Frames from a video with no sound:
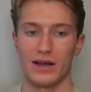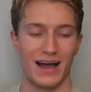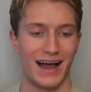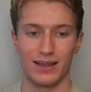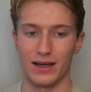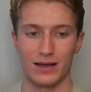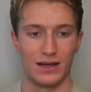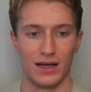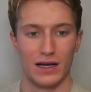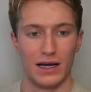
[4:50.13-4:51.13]
I had like,
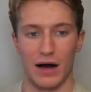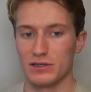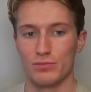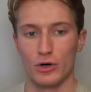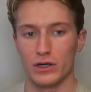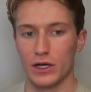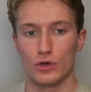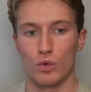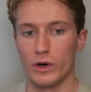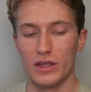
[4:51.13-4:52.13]
I was booking like
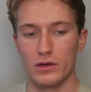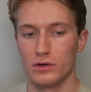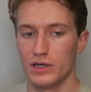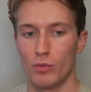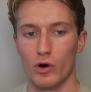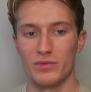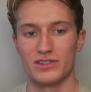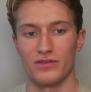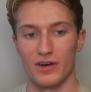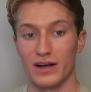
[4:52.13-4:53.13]
20, 30 appointments a
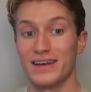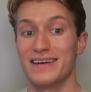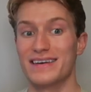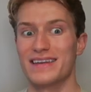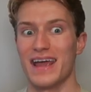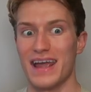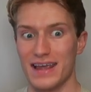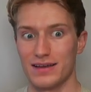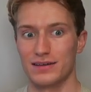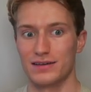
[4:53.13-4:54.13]
fucking day,
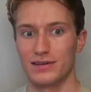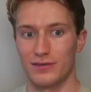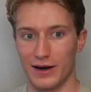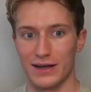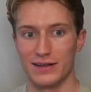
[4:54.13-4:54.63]
right?